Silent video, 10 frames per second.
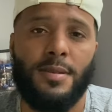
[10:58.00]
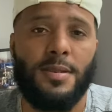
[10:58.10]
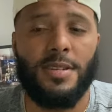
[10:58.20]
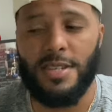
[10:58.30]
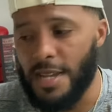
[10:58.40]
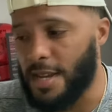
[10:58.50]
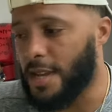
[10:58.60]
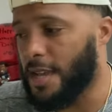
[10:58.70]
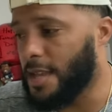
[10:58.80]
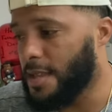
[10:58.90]
shit could
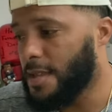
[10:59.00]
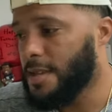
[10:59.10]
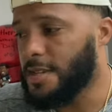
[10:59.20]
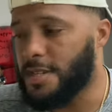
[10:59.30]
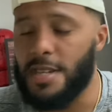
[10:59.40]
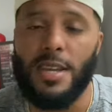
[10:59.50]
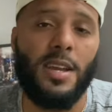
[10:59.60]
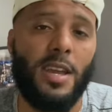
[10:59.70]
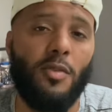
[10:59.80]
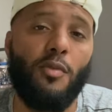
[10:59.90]
get, shit could get